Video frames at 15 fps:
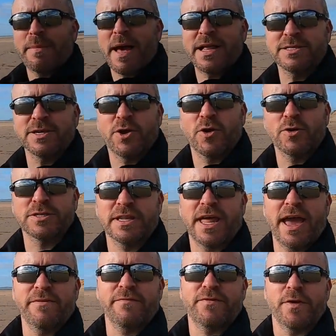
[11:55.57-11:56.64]
miles of
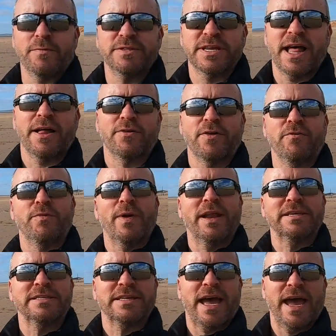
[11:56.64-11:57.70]
coastline from Sardcroft where I
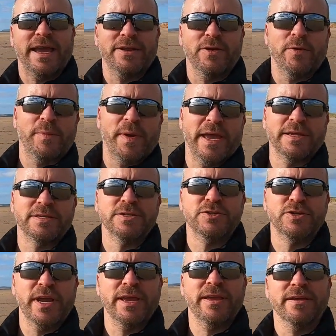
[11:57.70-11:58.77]
started up here to
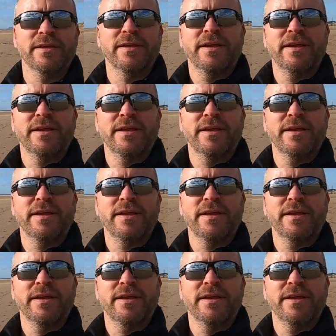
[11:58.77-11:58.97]
Drigg.